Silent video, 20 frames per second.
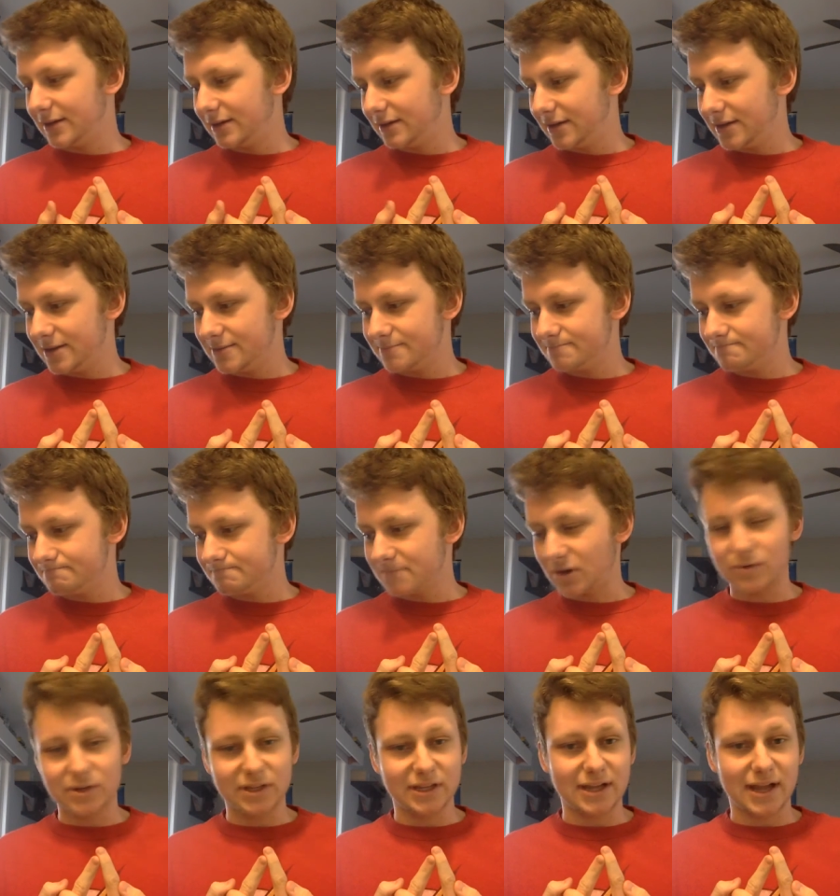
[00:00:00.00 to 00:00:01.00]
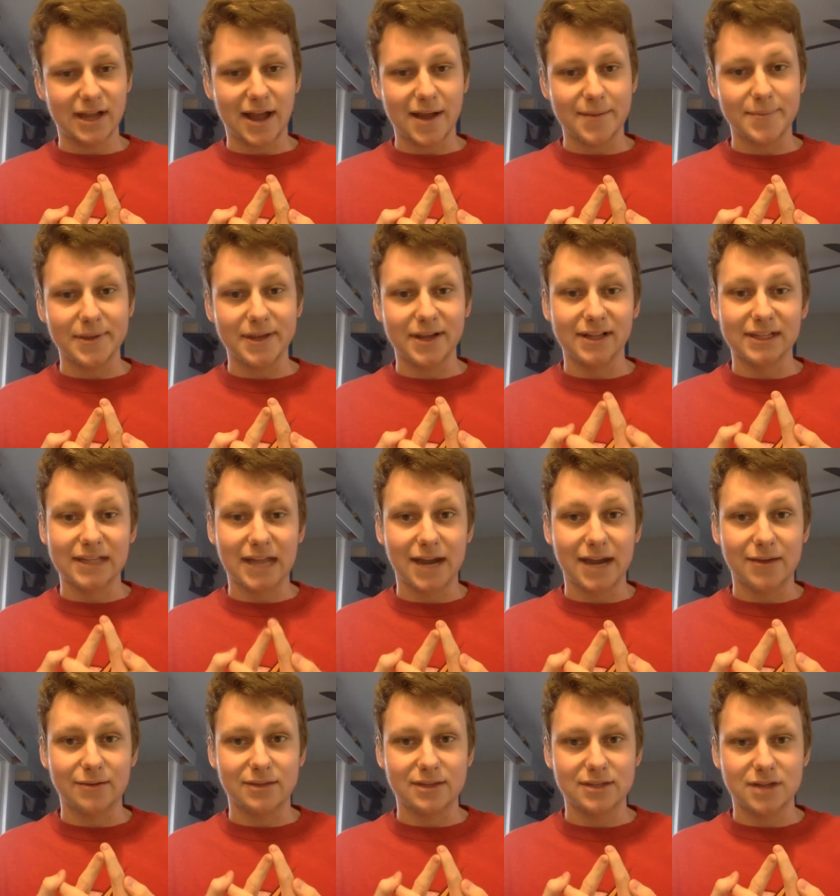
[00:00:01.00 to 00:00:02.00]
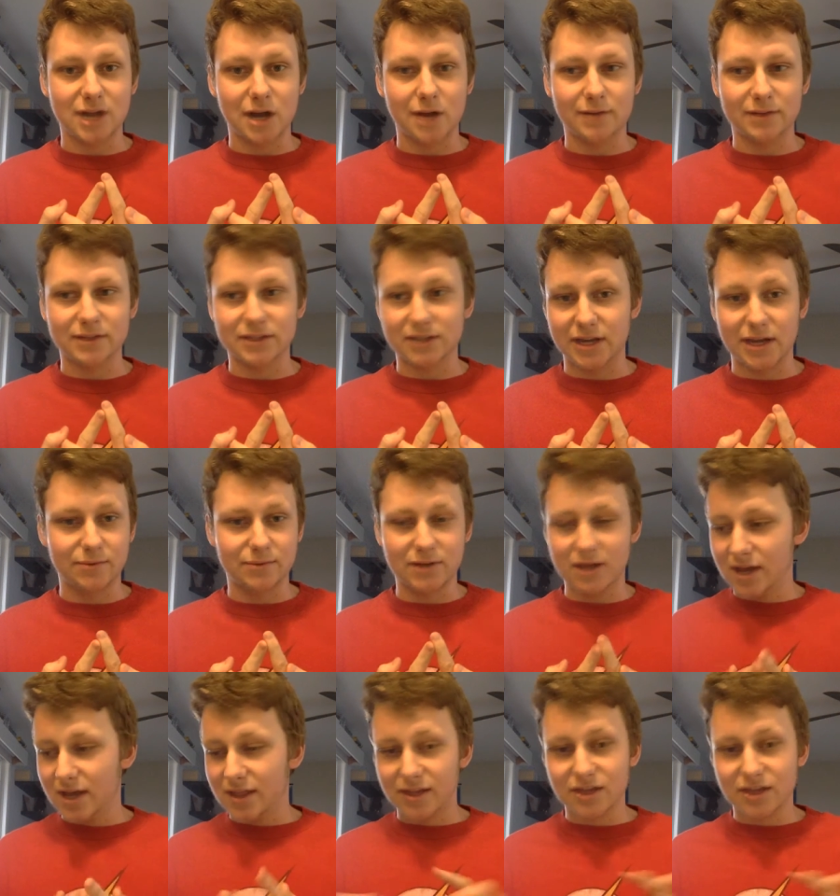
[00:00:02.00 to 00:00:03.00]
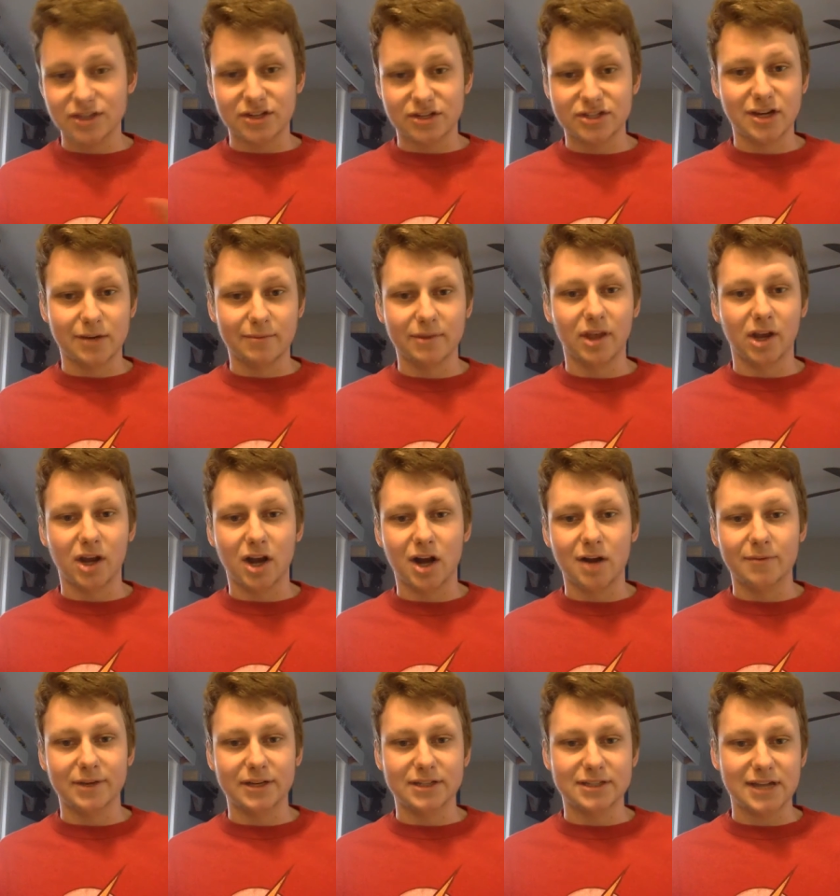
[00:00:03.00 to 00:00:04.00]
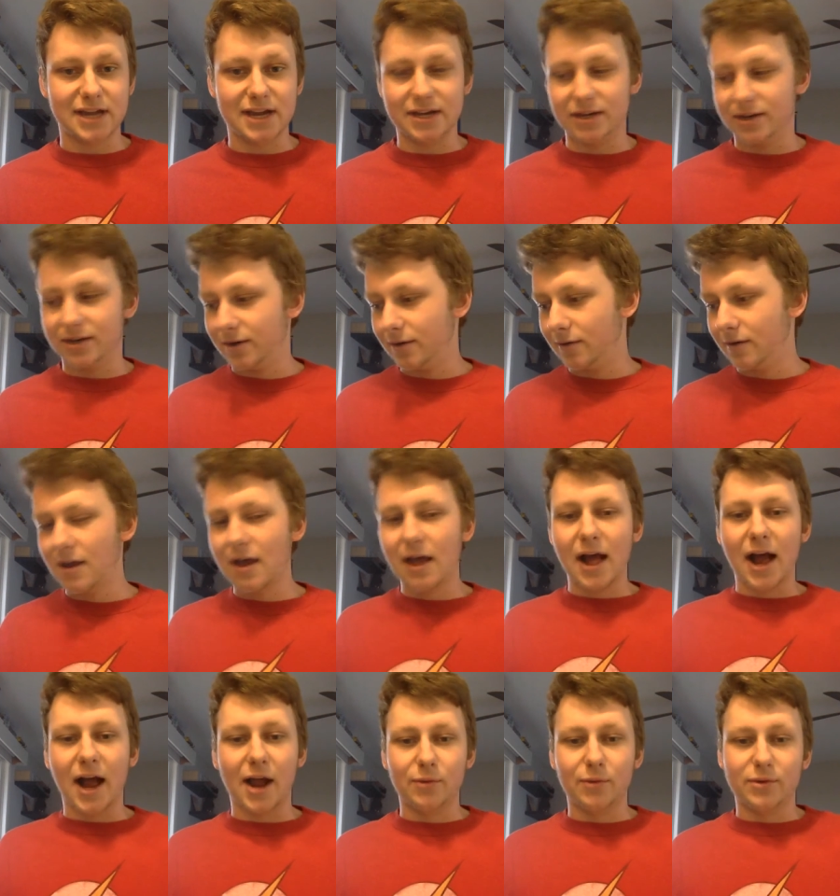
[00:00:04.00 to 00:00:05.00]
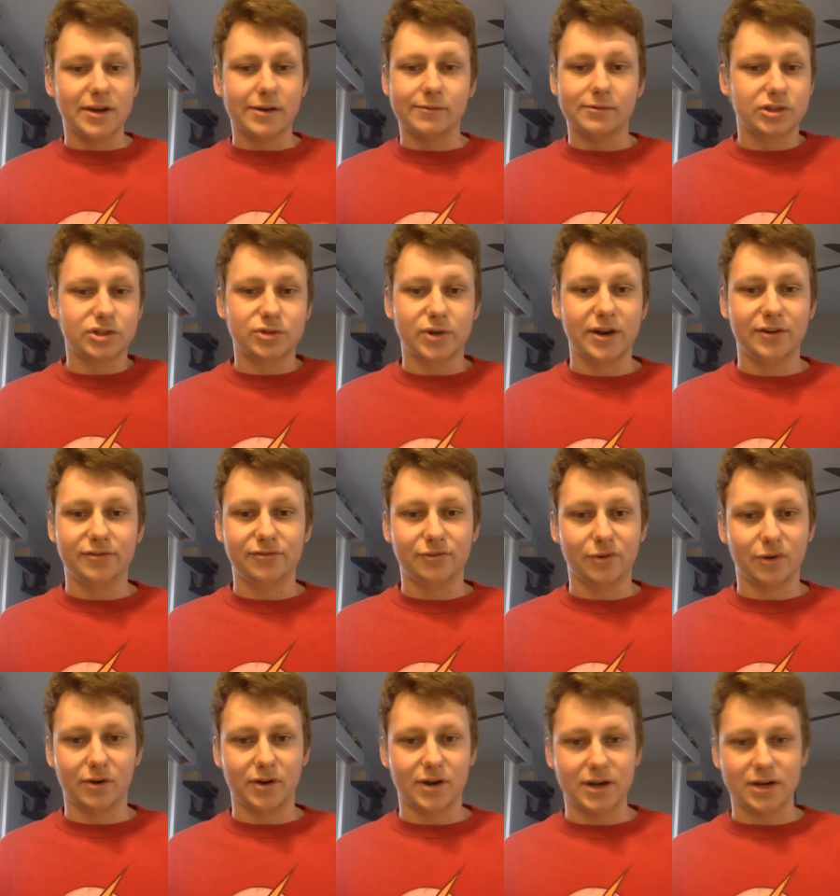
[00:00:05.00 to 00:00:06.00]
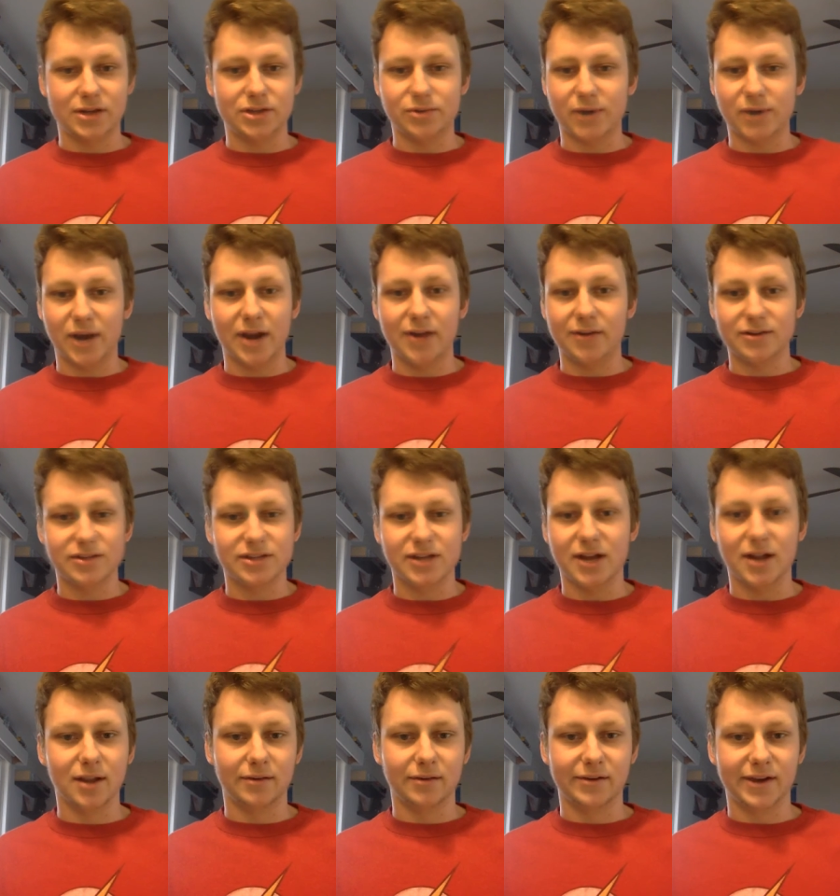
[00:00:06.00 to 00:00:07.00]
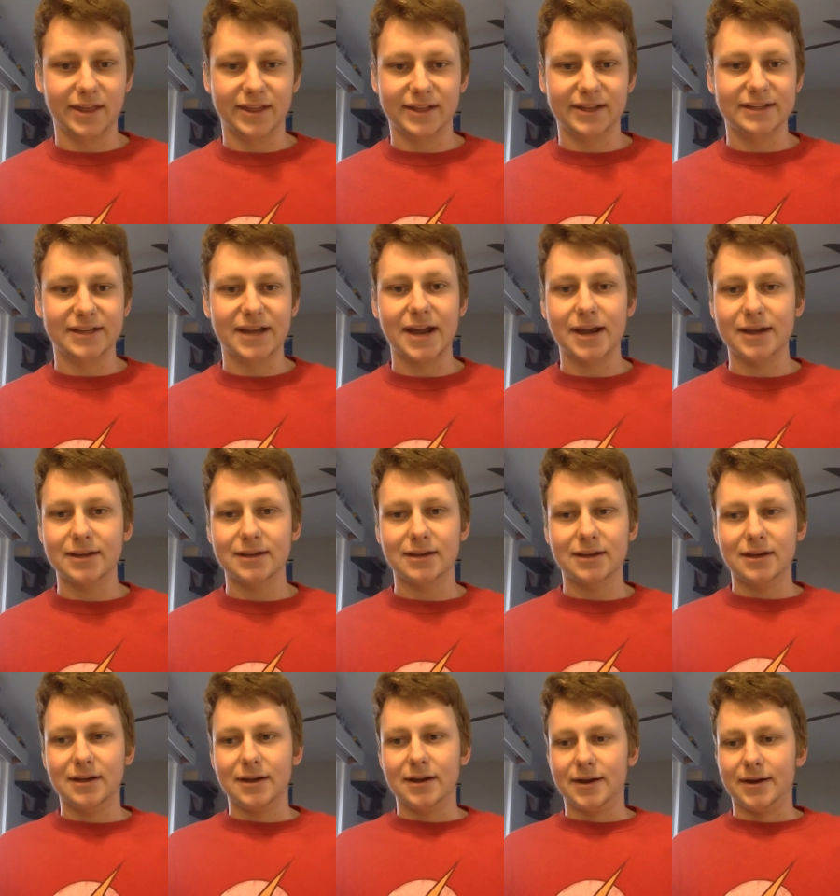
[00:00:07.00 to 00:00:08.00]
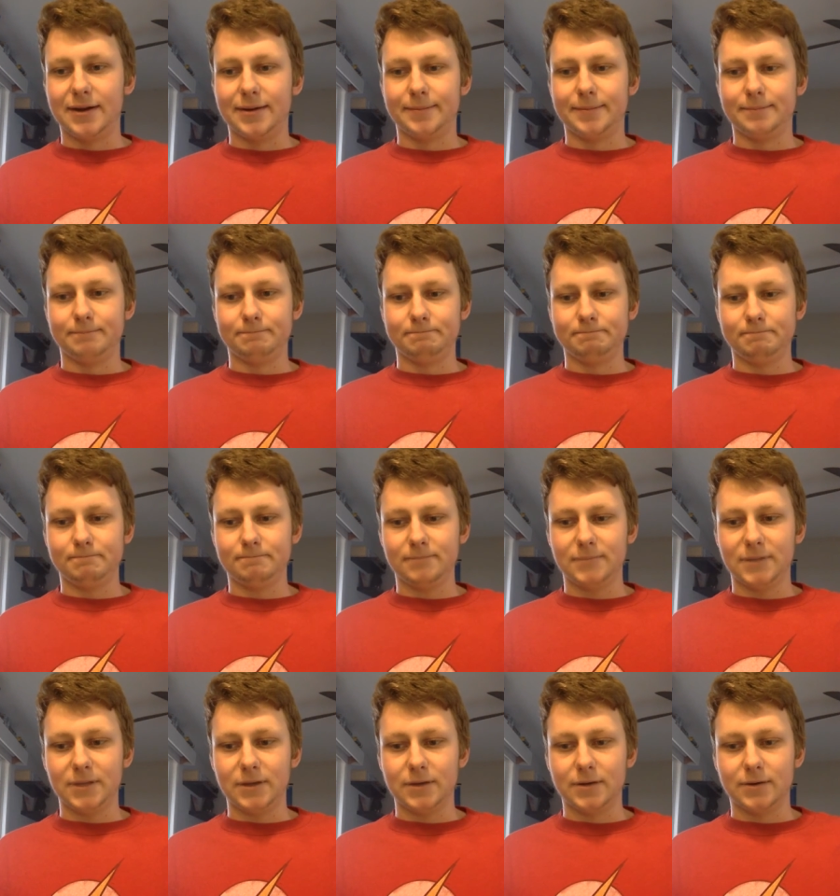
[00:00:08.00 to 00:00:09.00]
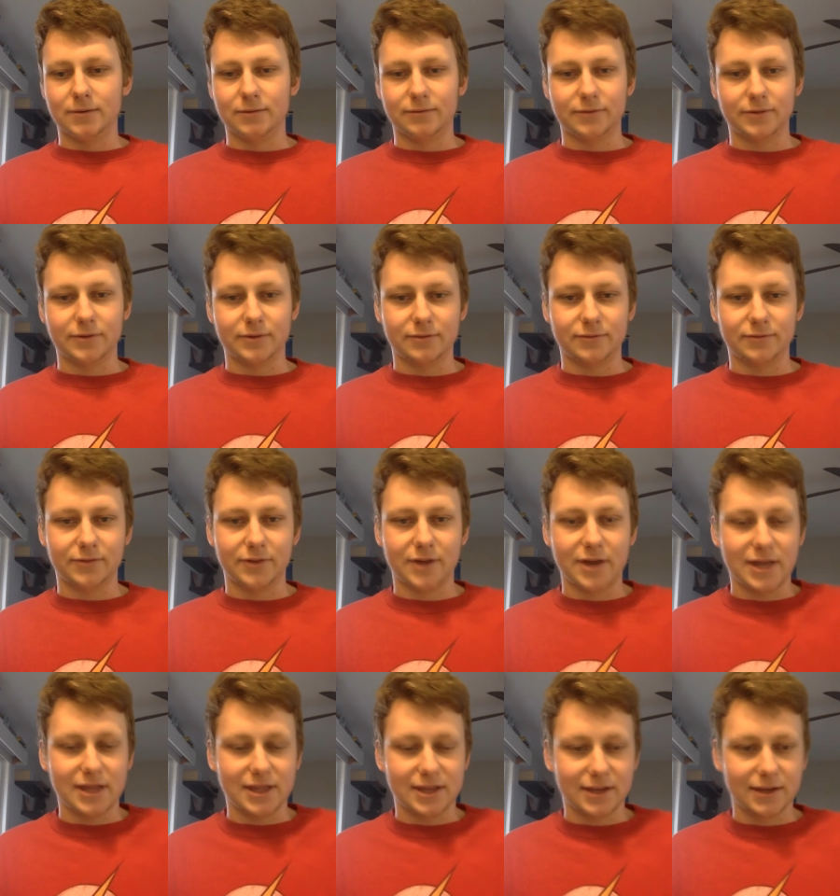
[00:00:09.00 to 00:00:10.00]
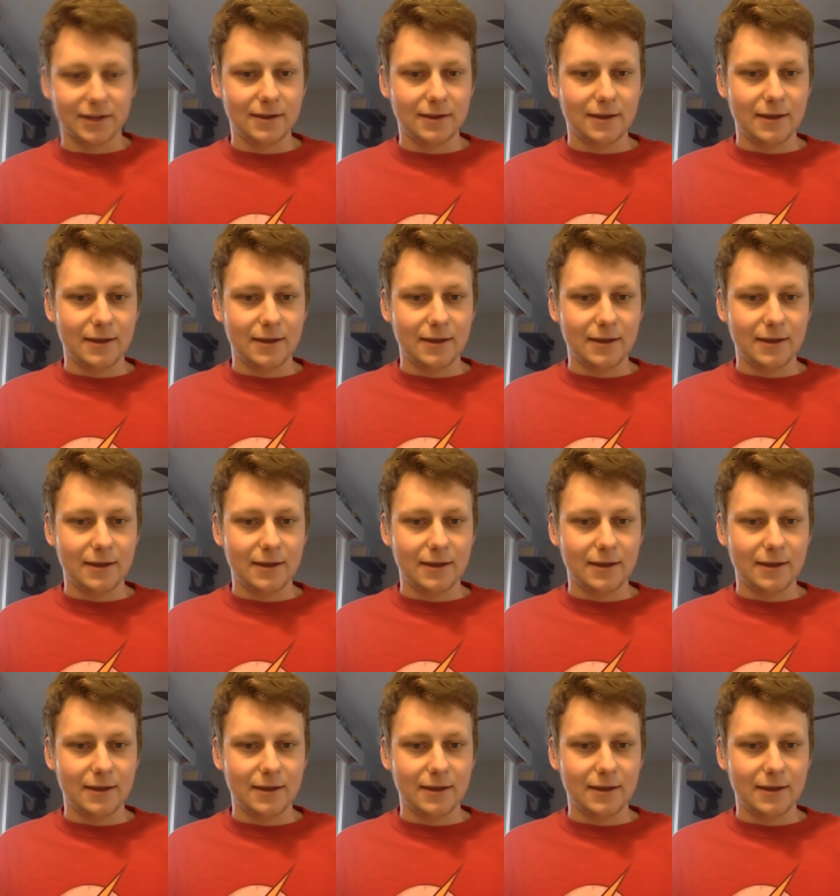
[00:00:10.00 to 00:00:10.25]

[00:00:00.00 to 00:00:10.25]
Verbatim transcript: Yeah, I'm really happy and glad with these comics, and I, these are some of the comics that, you know, I would never trade for uh, trade or sell or anything like that, um, you know, for, for anything.